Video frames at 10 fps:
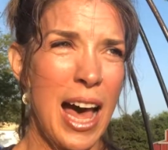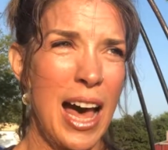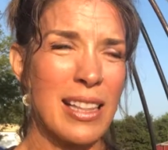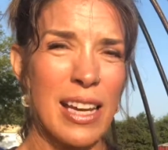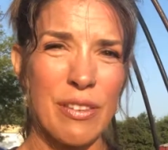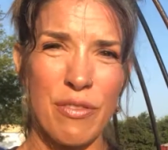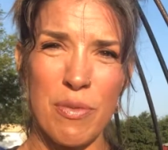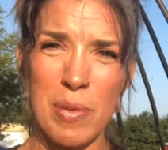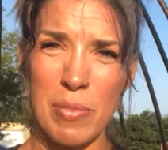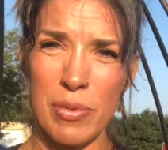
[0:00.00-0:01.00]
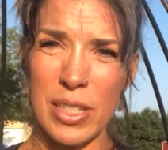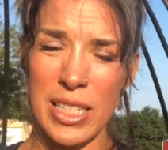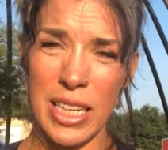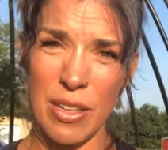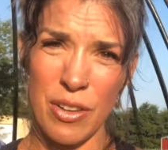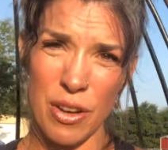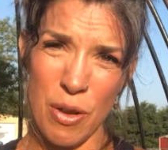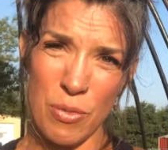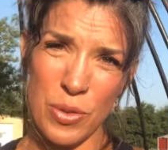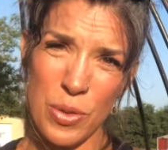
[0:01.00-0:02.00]
I like for people to tell their
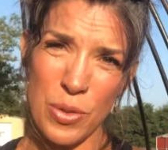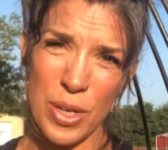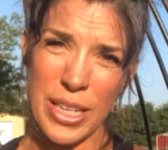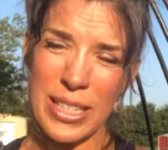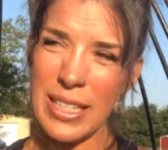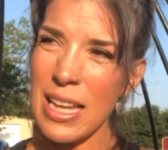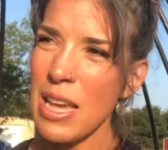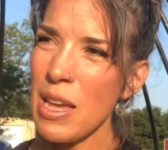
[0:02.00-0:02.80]
own stories.